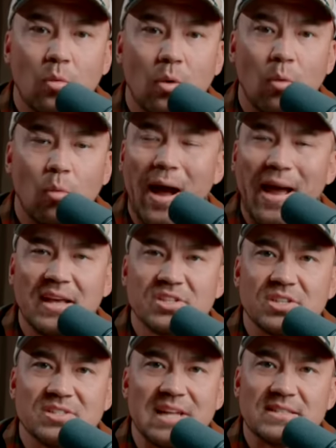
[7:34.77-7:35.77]
Why is
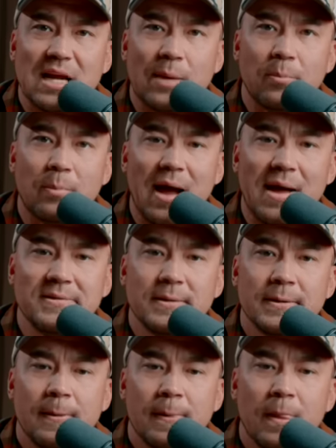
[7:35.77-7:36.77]
this not top of mind?
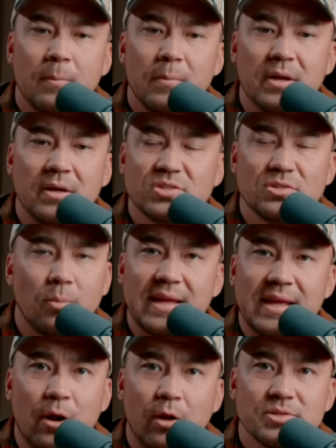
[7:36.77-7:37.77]
Because nobody
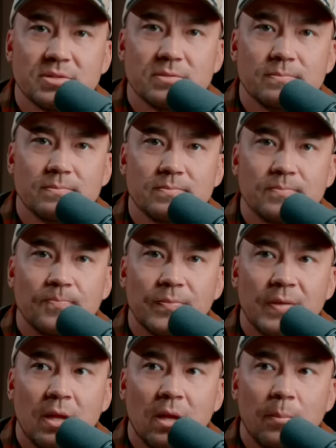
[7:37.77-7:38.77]
cares.
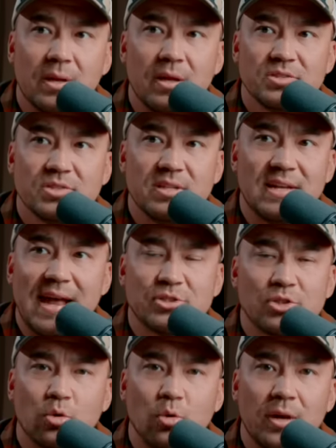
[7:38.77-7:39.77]
Because the
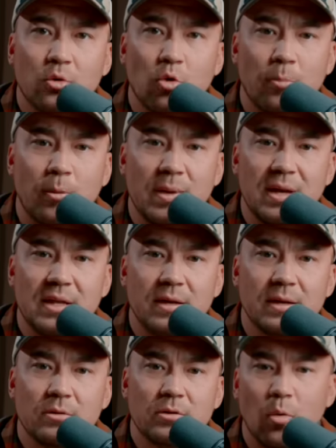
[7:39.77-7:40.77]
national and corporate media
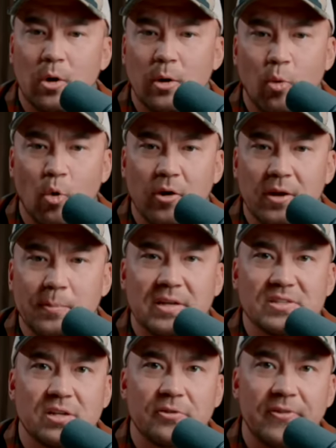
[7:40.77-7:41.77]
don't want to report on it
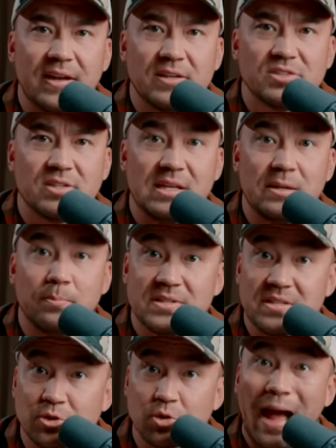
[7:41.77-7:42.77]
because it affects the
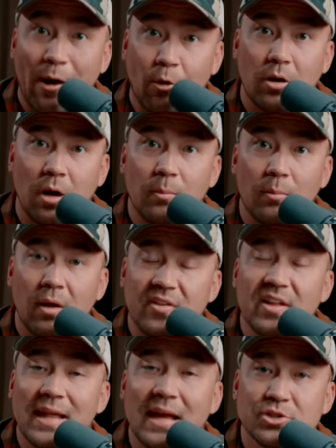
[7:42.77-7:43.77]
potential outcome of the
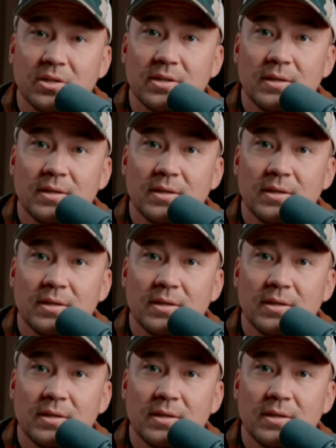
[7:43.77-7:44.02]
election.